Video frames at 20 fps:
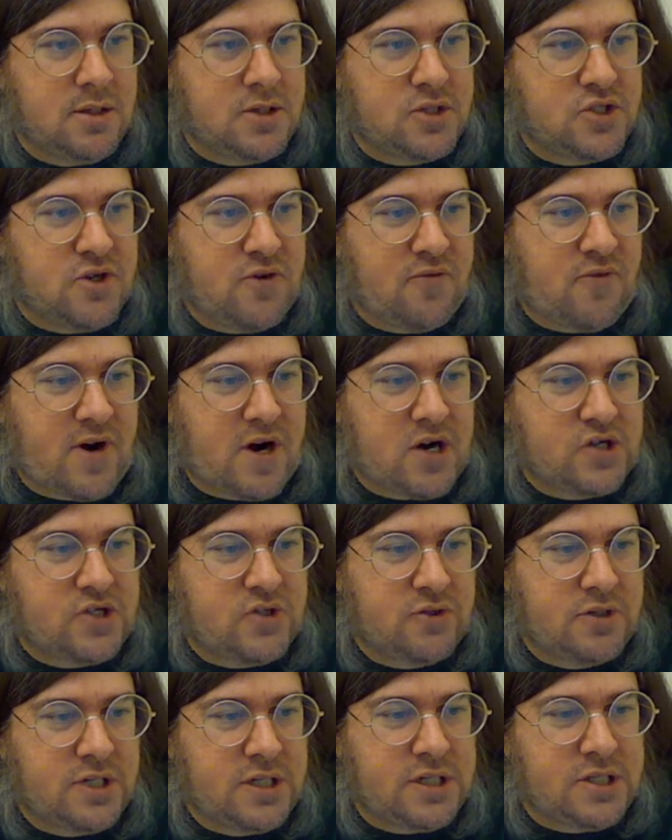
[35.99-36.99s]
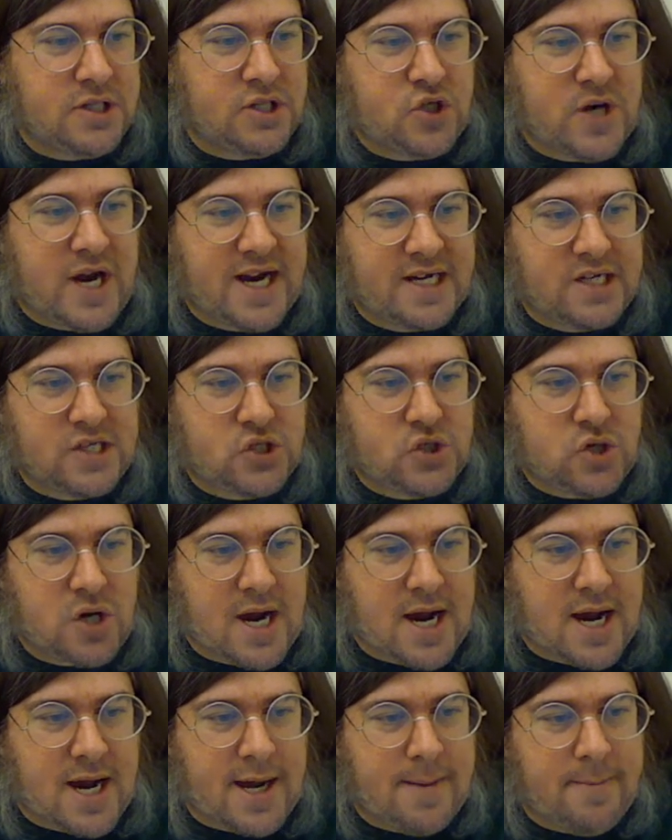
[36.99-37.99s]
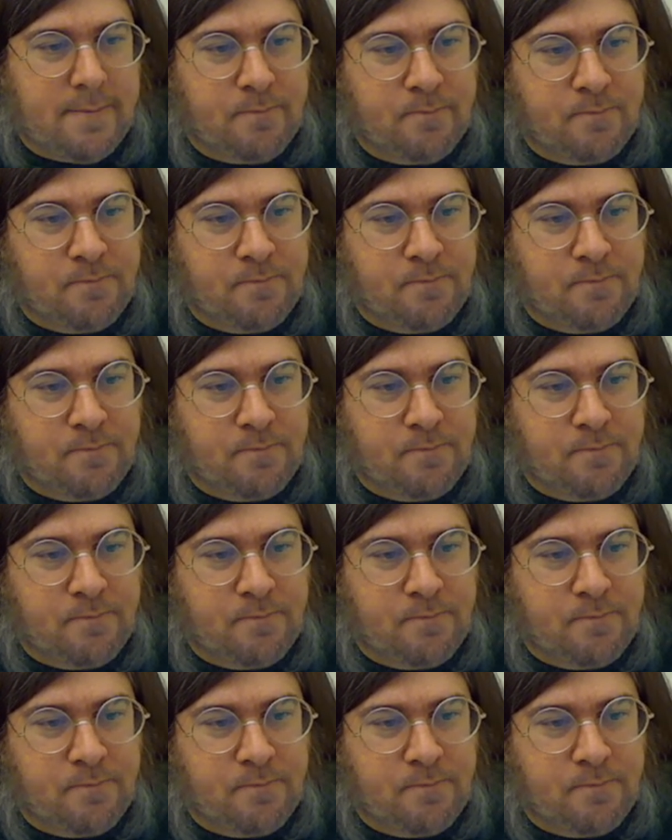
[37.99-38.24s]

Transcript: so far, so good. The track is dry.